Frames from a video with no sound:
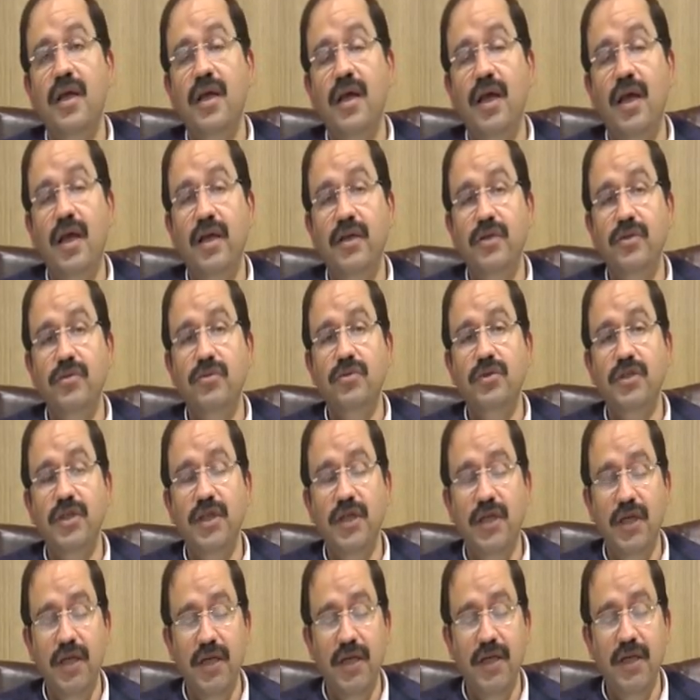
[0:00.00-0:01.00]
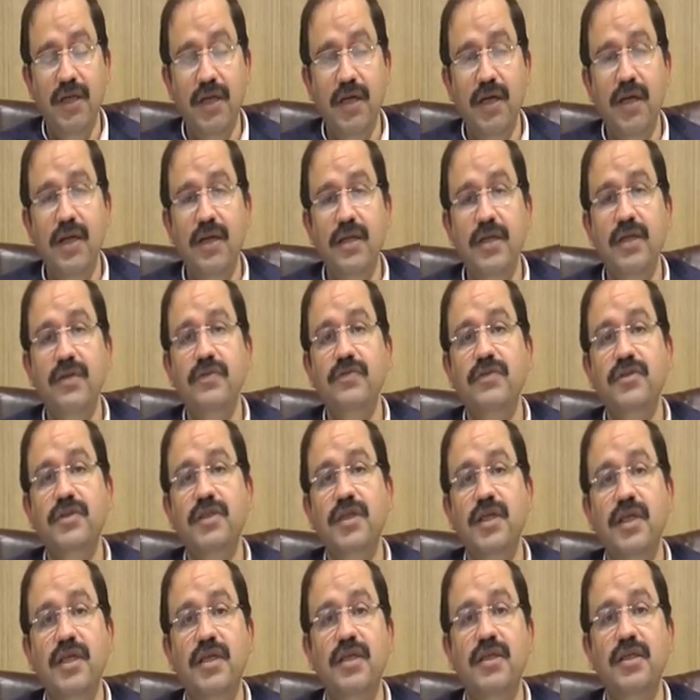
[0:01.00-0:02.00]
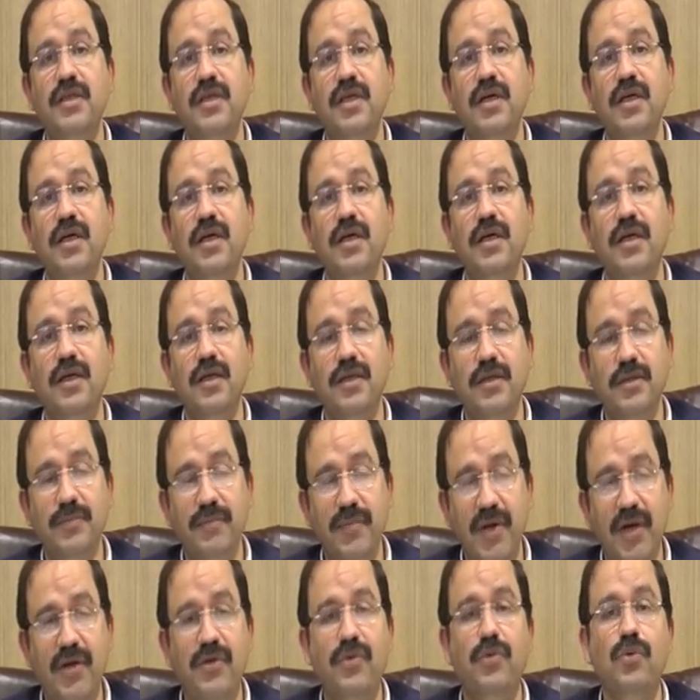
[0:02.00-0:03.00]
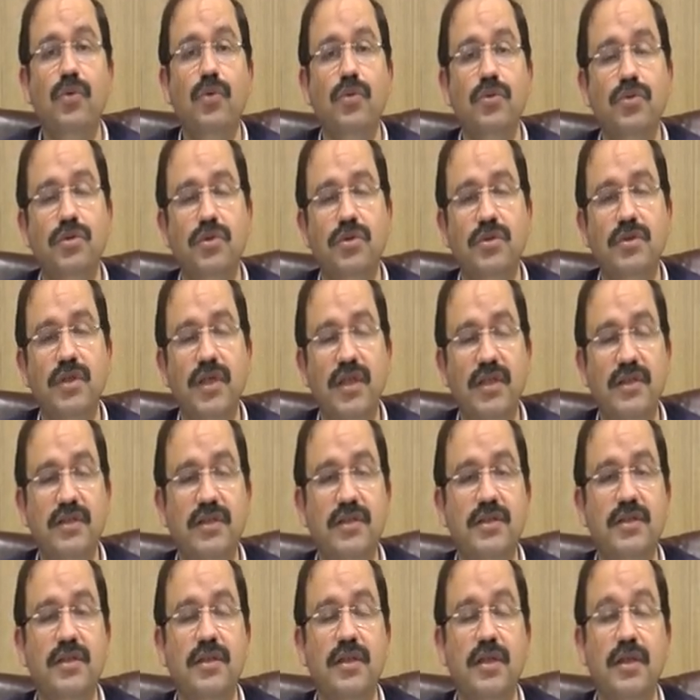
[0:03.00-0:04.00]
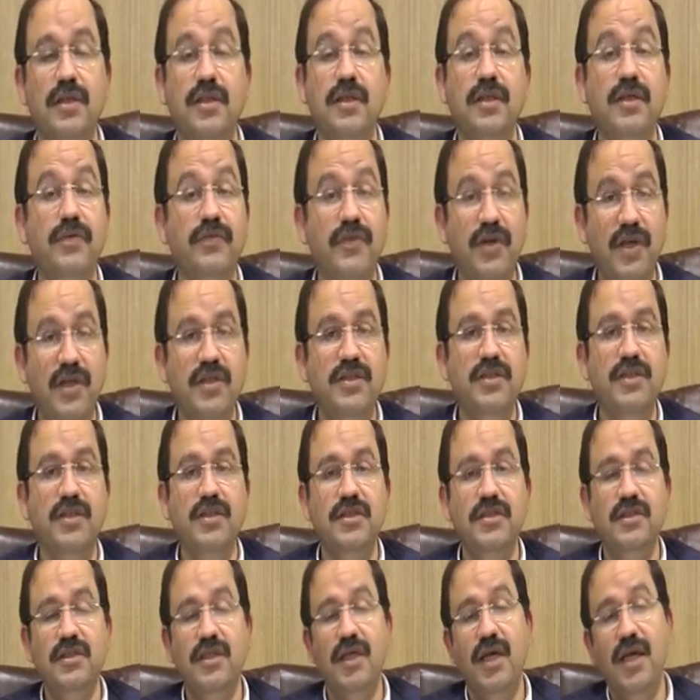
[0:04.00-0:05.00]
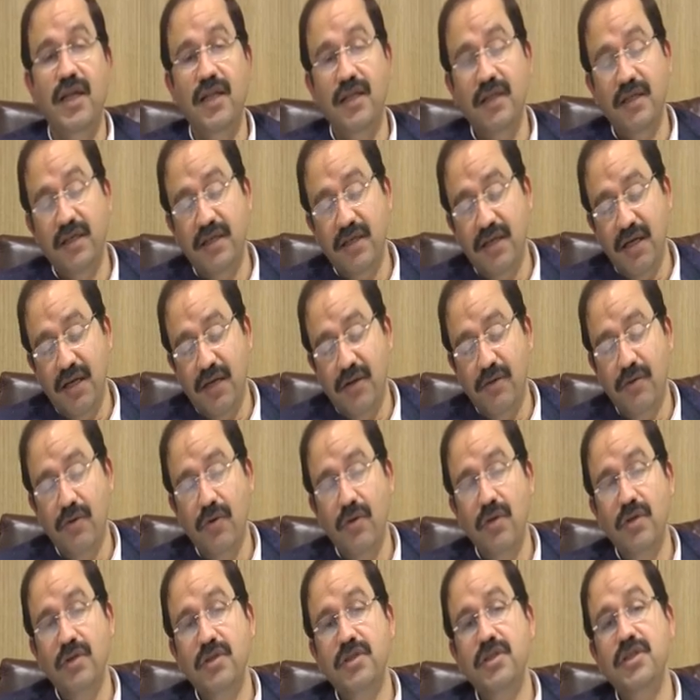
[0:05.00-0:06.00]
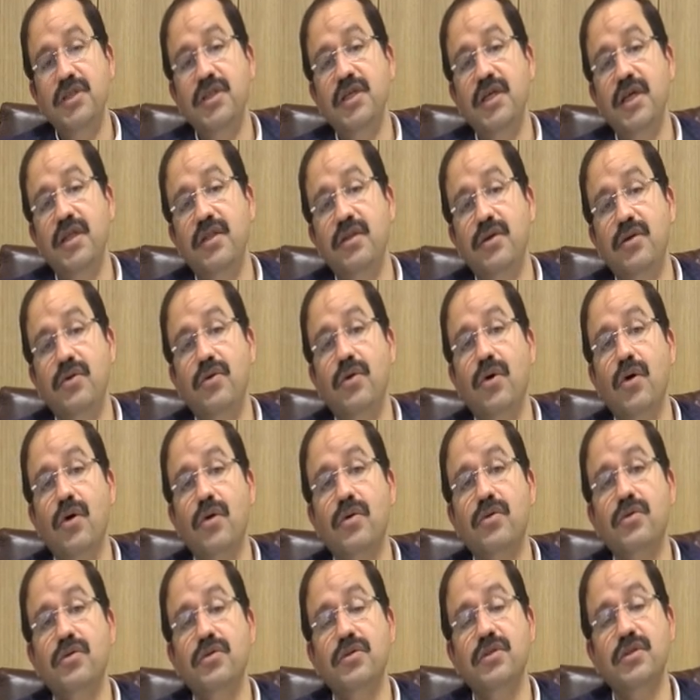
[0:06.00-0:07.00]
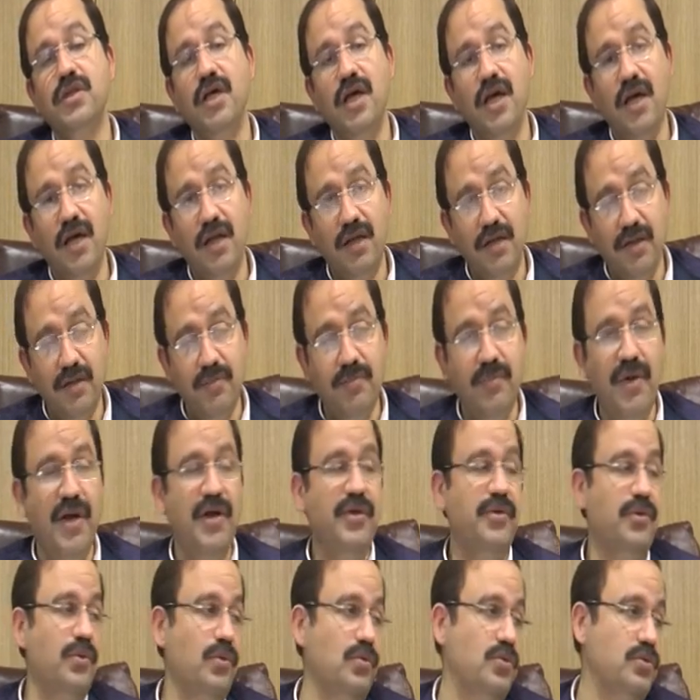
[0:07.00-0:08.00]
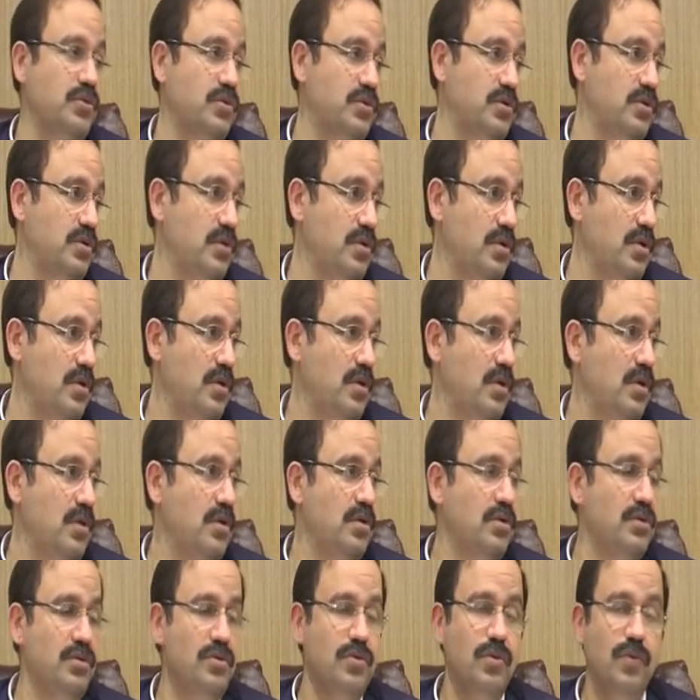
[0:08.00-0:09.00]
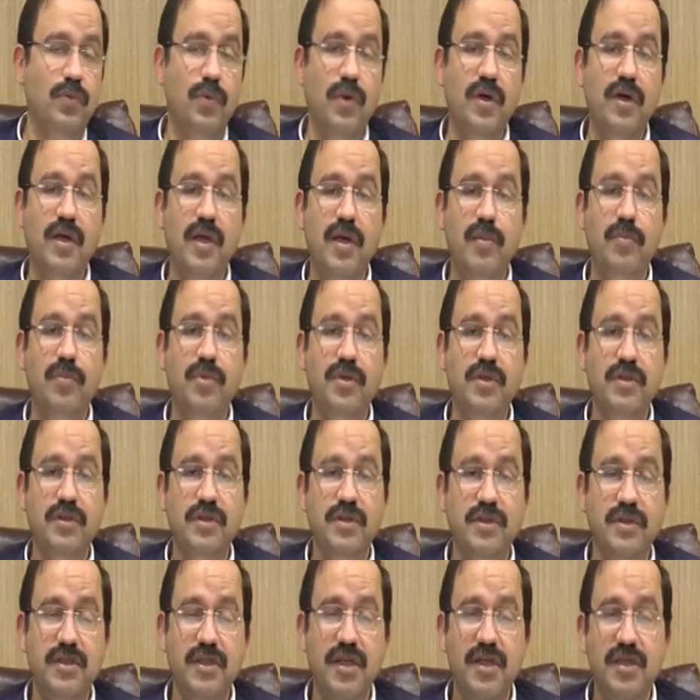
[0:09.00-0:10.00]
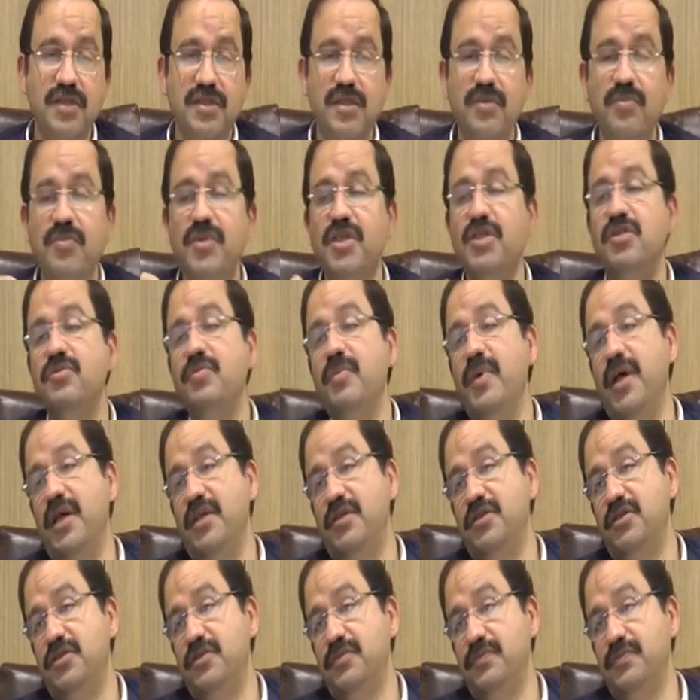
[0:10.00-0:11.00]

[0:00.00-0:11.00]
And you see, India lives in metros and in the villages, and the technology and the doctors are in metros. So what happens is there is a mismatch.